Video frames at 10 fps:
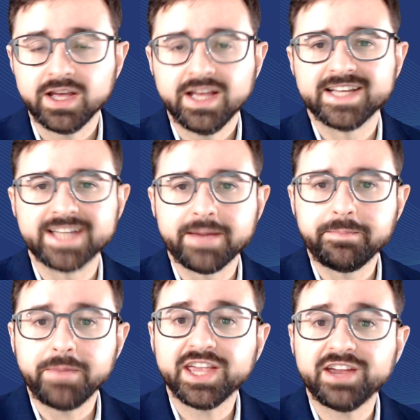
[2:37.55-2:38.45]
is that
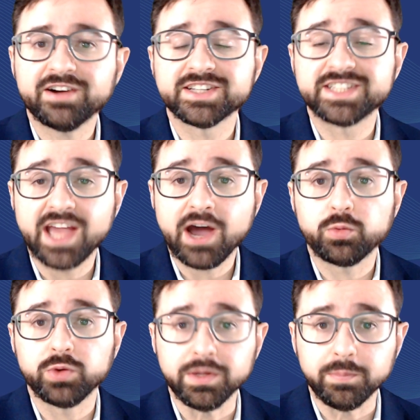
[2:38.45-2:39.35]
Medicare is now
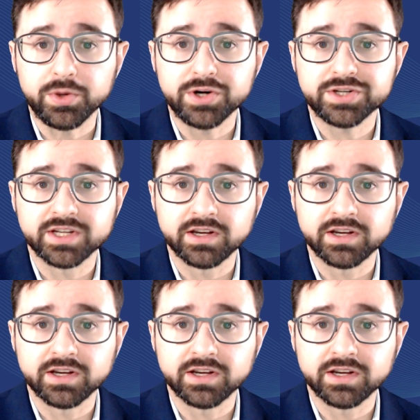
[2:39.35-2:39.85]
reimbursing